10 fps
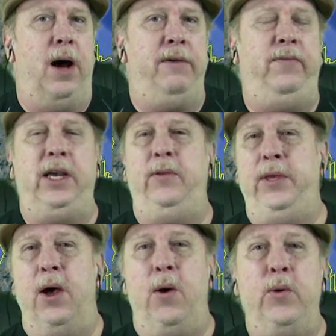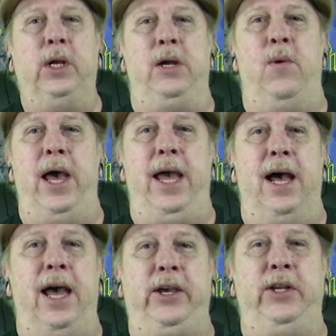I figured the only way
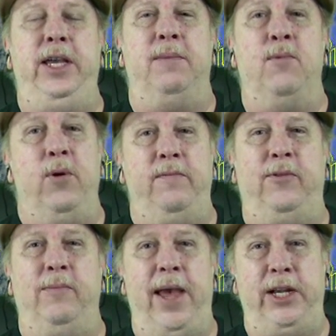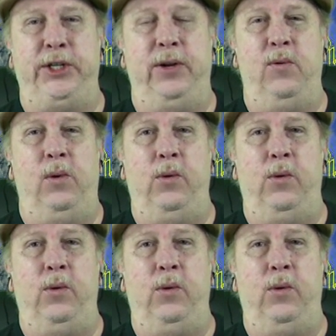I could get more information